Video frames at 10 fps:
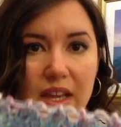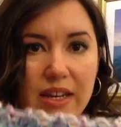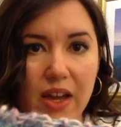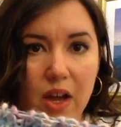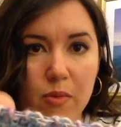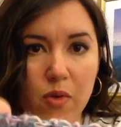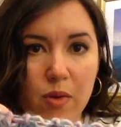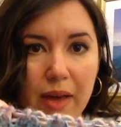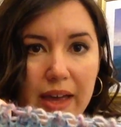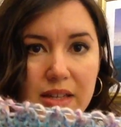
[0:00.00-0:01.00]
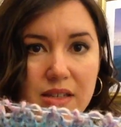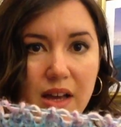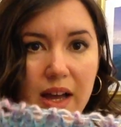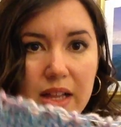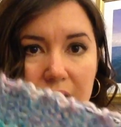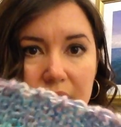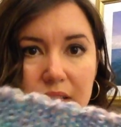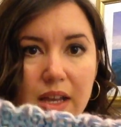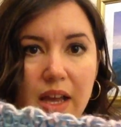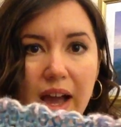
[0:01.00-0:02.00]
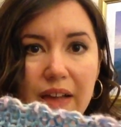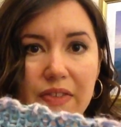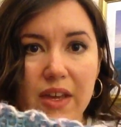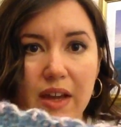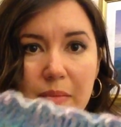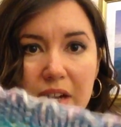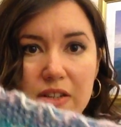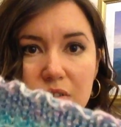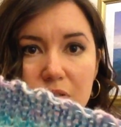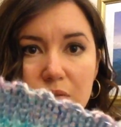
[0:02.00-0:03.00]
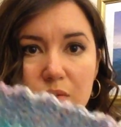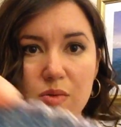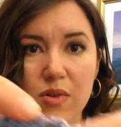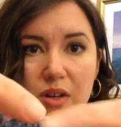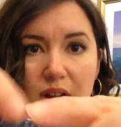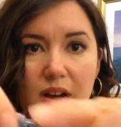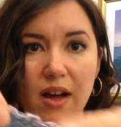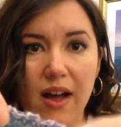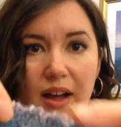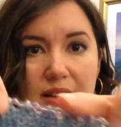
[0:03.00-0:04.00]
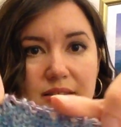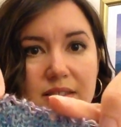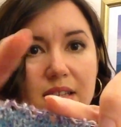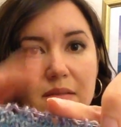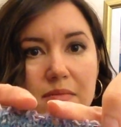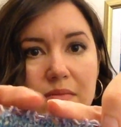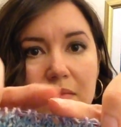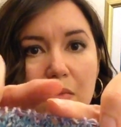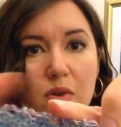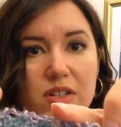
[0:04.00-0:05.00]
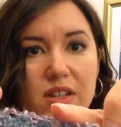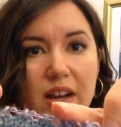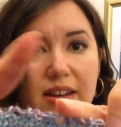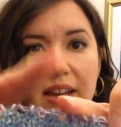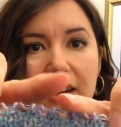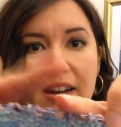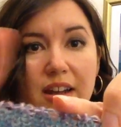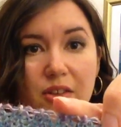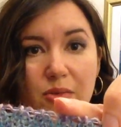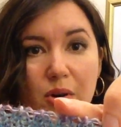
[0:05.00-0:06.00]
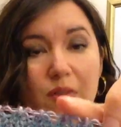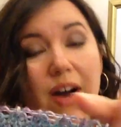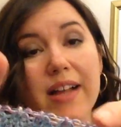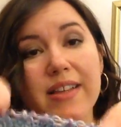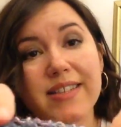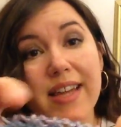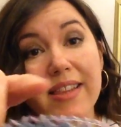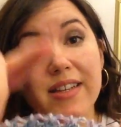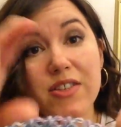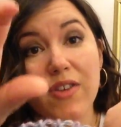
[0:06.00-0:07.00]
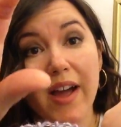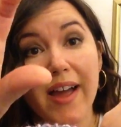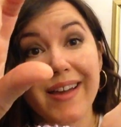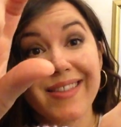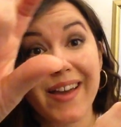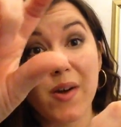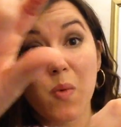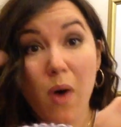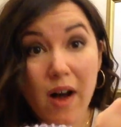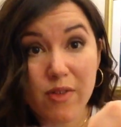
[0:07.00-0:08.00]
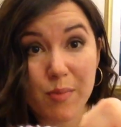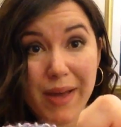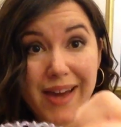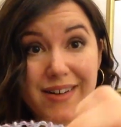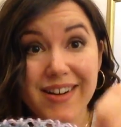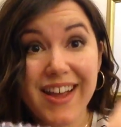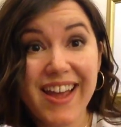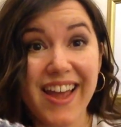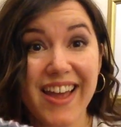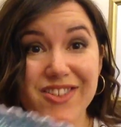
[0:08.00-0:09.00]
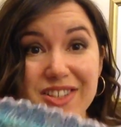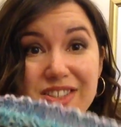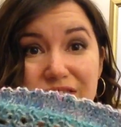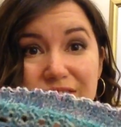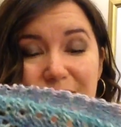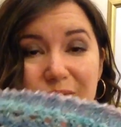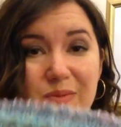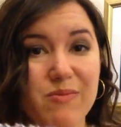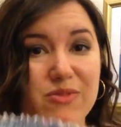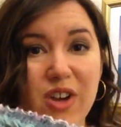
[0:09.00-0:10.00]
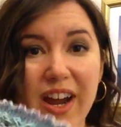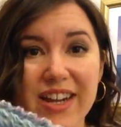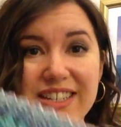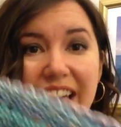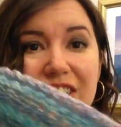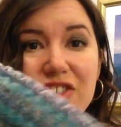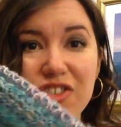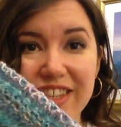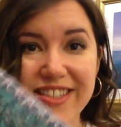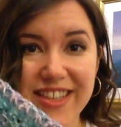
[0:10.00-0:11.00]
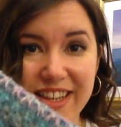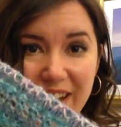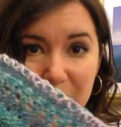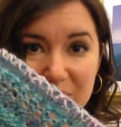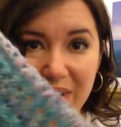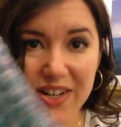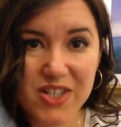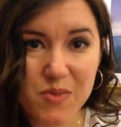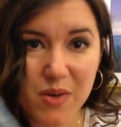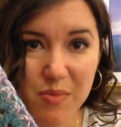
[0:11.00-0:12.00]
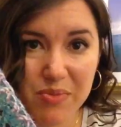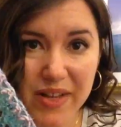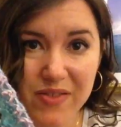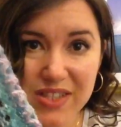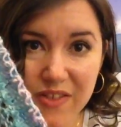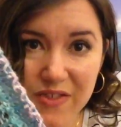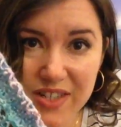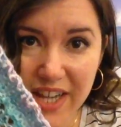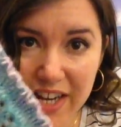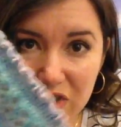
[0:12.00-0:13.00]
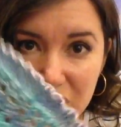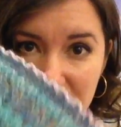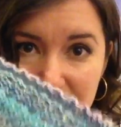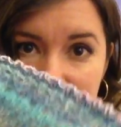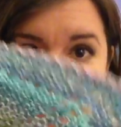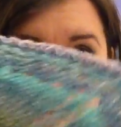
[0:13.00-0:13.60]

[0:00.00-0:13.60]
and now I'm going back into eyelet. I think I might do some more stockinette, another row of eyelets, and then try like a waffle pattern and just try and texture this thing up. So I just want to play with different textures.